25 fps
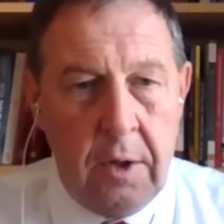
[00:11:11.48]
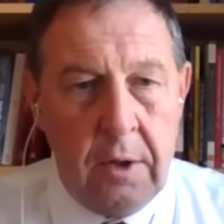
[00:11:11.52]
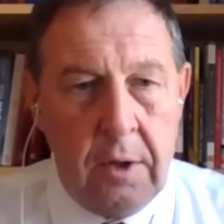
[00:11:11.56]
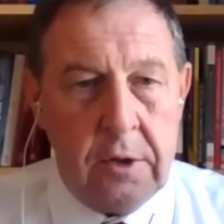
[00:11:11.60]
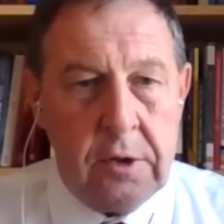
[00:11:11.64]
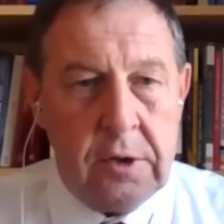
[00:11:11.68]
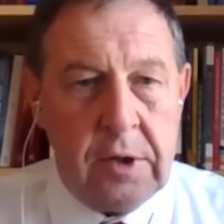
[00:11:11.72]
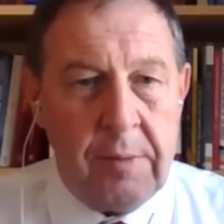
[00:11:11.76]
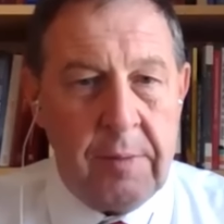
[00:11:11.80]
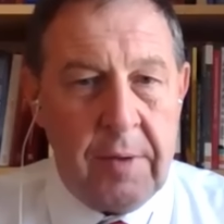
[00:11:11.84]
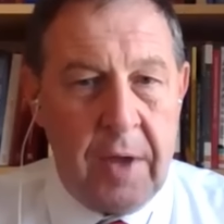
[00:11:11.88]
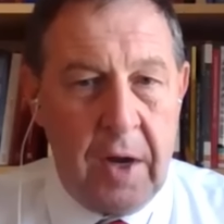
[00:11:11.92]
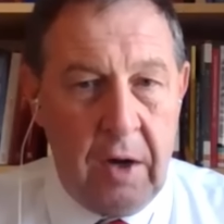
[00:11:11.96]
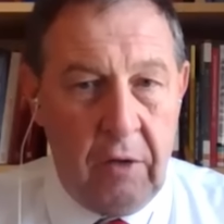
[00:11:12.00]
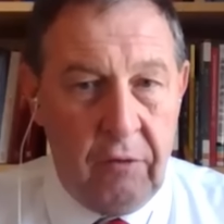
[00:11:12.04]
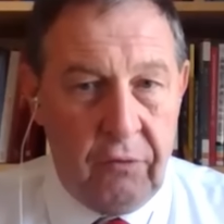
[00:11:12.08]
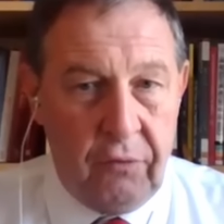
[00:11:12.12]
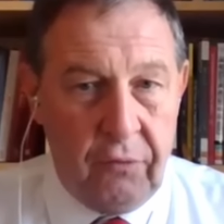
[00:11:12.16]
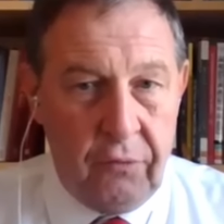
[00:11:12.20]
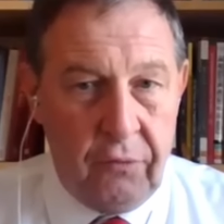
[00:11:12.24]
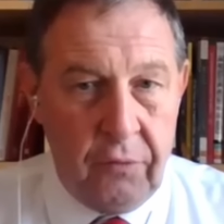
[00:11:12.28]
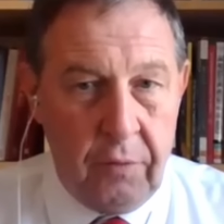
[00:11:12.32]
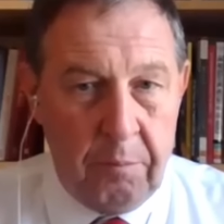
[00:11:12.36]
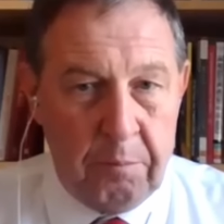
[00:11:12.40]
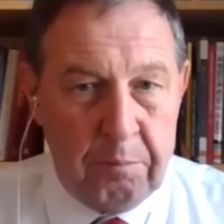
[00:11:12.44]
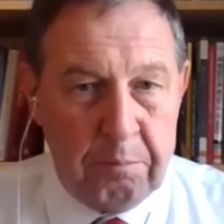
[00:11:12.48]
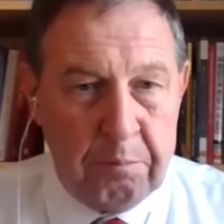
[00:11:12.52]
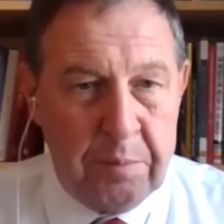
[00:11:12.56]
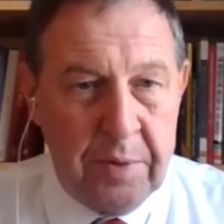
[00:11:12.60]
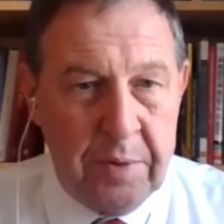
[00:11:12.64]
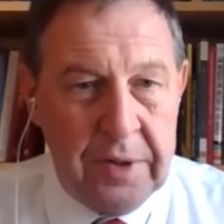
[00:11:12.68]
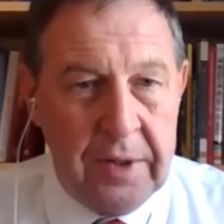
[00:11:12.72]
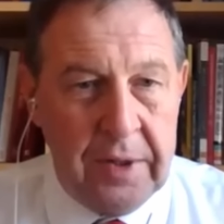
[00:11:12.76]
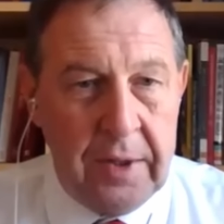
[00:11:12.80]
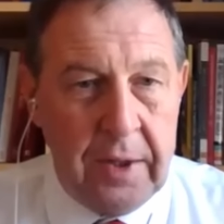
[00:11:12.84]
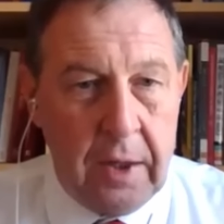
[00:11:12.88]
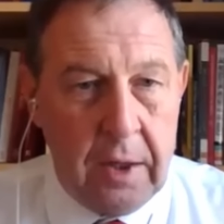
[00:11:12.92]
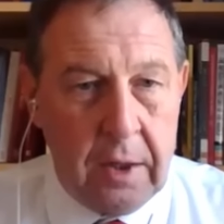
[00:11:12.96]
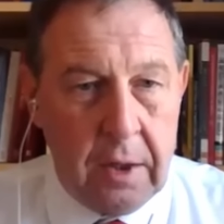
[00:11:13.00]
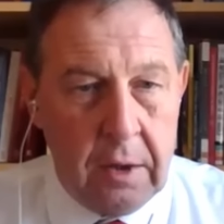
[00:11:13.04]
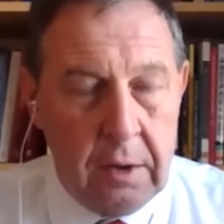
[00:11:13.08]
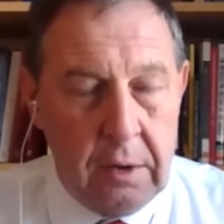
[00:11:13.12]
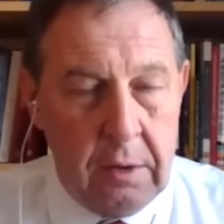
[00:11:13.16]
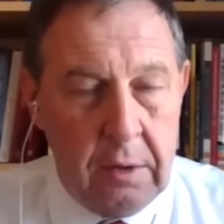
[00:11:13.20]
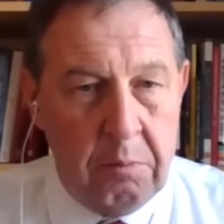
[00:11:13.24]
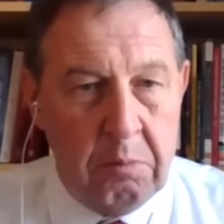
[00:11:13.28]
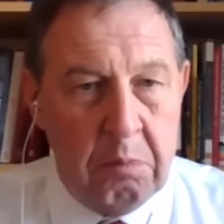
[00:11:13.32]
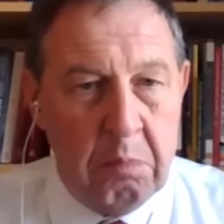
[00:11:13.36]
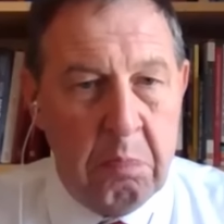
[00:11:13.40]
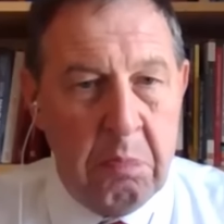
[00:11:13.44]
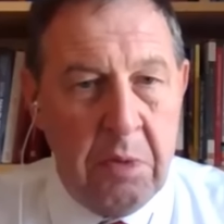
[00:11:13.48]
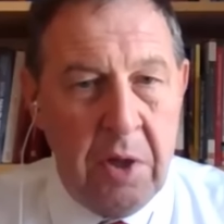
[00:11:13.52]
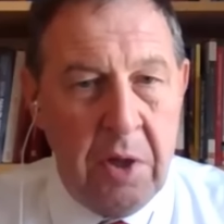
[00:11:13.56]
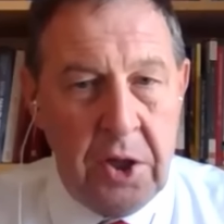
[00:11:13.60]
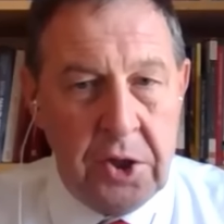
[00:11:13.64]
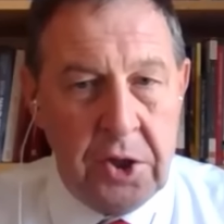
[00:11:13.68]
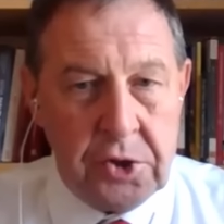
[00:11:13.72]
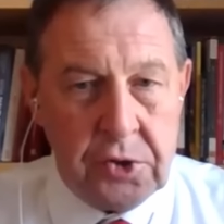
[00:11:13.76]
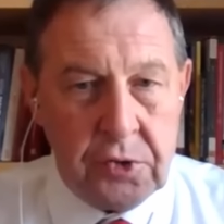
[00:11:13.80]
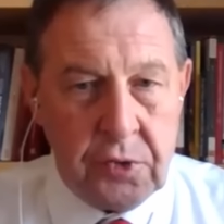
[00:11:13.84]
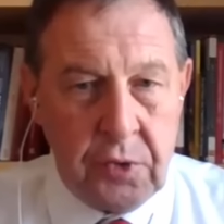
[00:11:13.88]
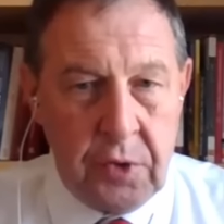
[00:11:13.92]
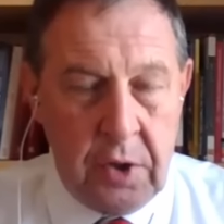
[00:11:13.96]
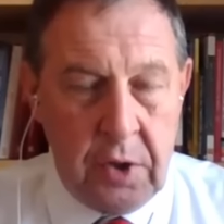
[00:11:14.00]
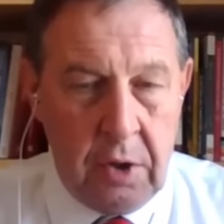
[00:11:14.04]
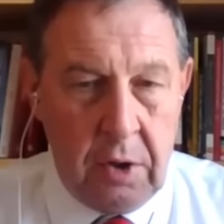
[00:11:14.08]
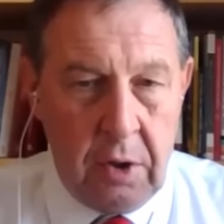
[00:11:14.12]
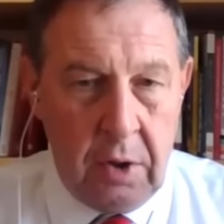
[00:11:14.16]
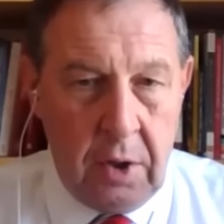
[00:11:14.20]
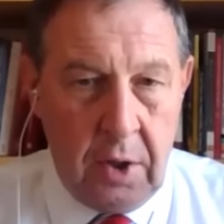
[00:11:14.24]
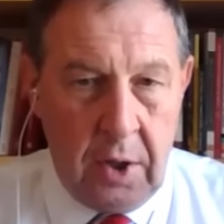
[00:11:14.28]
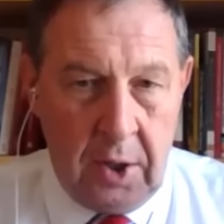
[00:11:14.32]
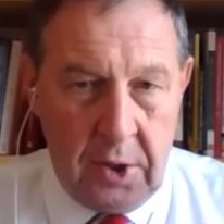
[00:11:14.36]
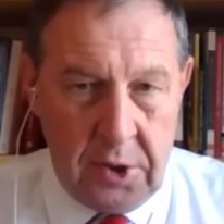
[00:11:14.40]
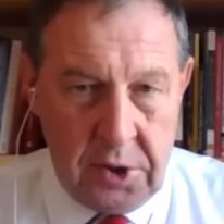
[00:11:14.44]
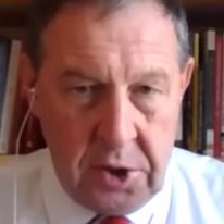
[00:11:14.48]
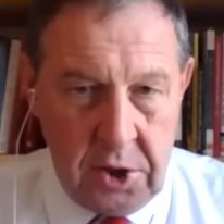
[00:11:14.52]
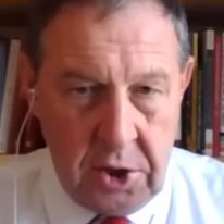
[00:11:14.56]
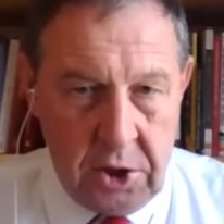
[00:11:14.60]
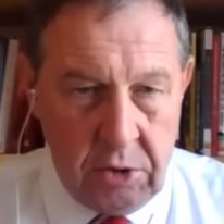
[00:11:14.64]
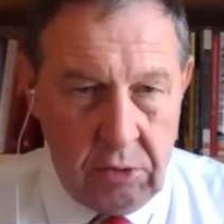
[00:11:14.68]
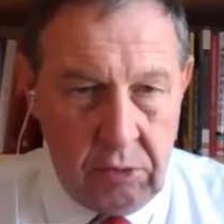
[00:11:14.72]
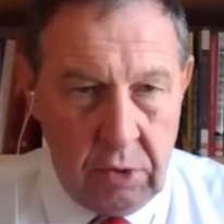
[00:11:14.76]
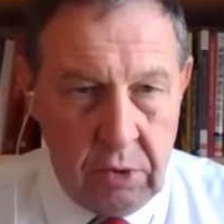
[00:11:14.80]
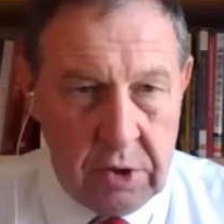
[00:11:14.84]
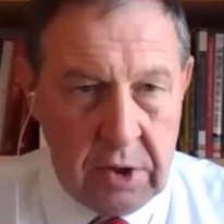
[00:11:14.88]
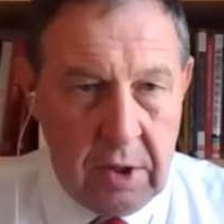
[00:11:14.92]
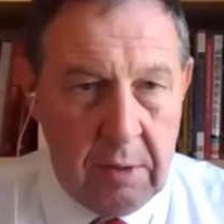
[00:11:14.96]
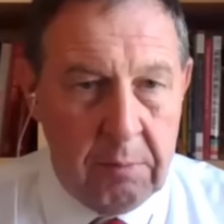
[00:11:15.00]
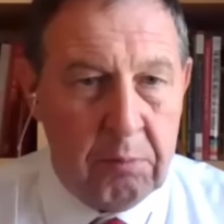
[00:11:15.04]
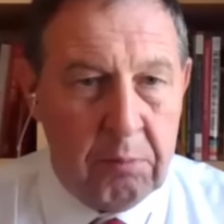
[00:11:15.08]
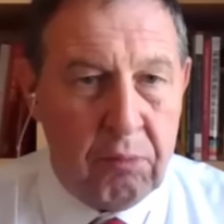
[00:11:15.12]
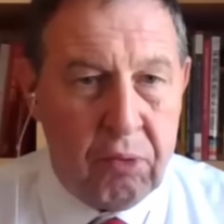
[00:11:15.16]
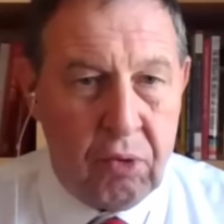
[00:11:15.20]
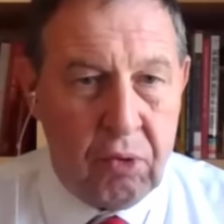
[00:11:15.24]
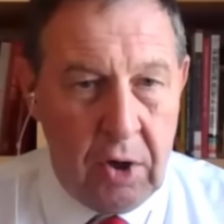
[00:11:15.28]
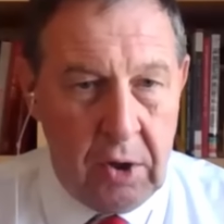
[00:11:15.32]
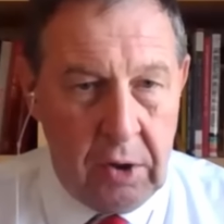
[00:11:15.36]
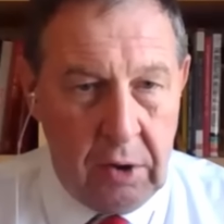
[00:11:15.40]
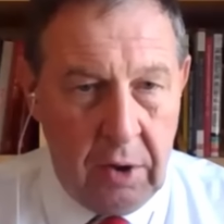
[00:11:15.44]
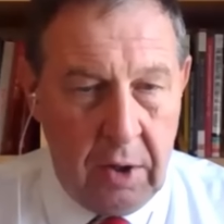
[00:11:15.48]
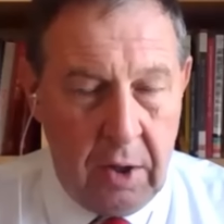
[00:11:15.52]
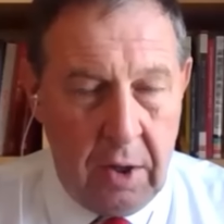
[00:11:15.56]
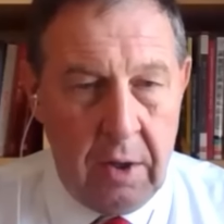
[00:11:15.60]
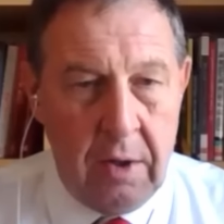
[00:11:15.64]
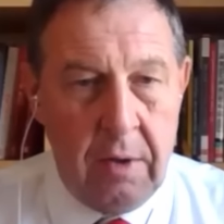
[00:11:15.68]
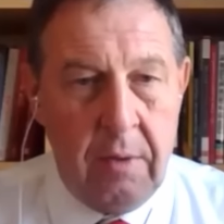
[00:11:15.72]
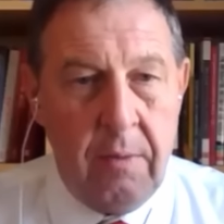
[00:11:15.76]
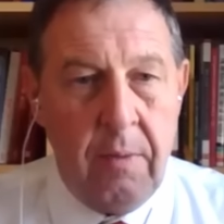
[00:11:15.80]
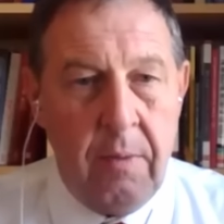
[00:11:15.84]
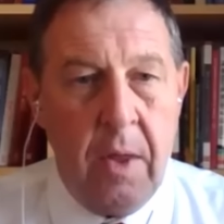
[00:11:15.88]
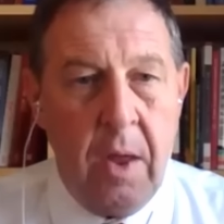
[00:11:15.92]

some kind of political, military, security umbrella